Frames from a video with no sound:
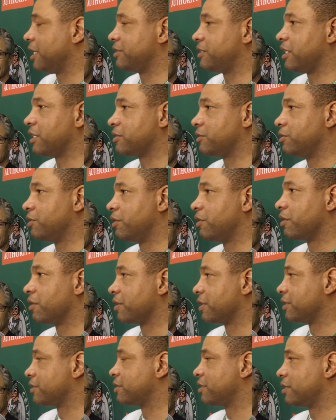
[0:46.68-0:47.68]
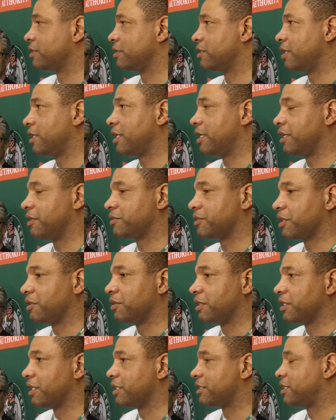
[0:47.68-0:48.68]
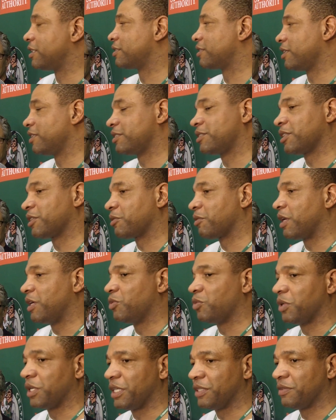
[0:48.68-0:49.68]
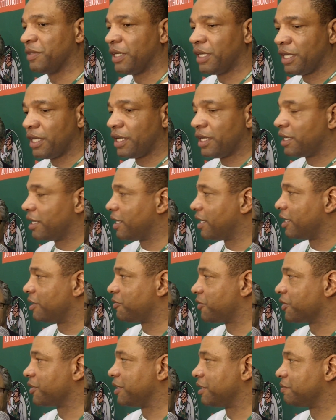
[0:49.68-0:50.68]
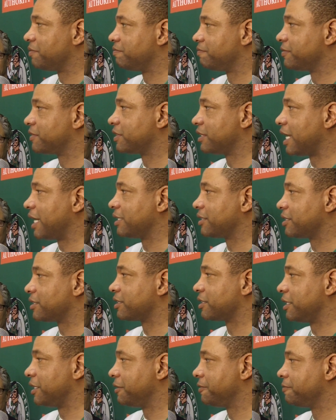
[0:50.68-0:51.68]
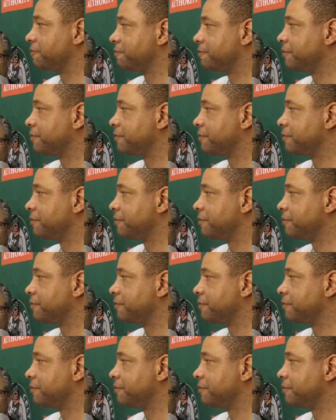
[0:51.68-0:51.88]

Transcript: not just New Orleans. And so it's a great win for them. It's nice to see.